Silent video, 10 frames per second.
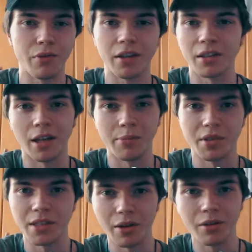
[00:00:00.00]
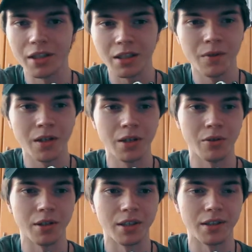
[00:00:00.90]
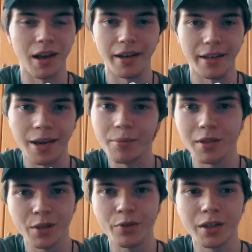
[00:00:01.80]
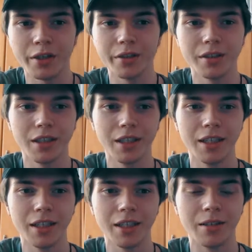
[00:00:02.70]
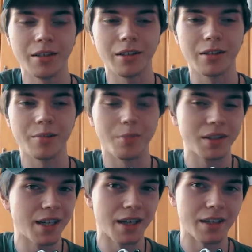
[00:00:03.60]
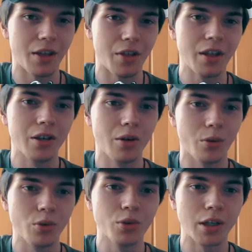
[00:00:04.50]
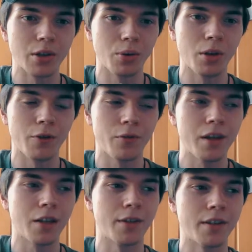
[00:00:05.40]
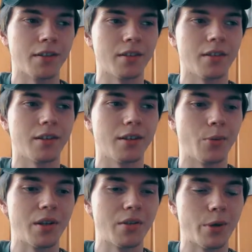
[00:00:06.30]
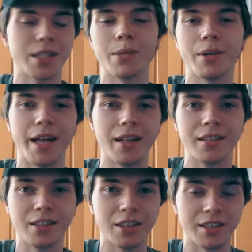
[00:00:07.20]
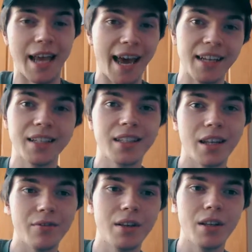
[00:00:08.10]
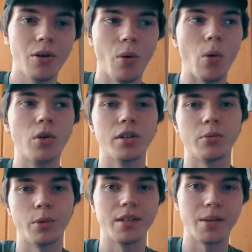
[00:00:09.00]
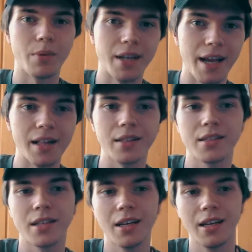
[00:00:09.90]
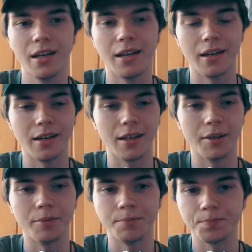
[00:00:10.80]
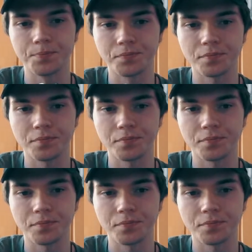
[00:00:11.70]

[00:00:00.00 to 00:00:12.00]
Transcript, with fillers: fact that I'm staring in the video or that I am in the video. Uh, but yeah, I think you also can totally feel when uh, when when somebody else just edited a video or when somebody else um,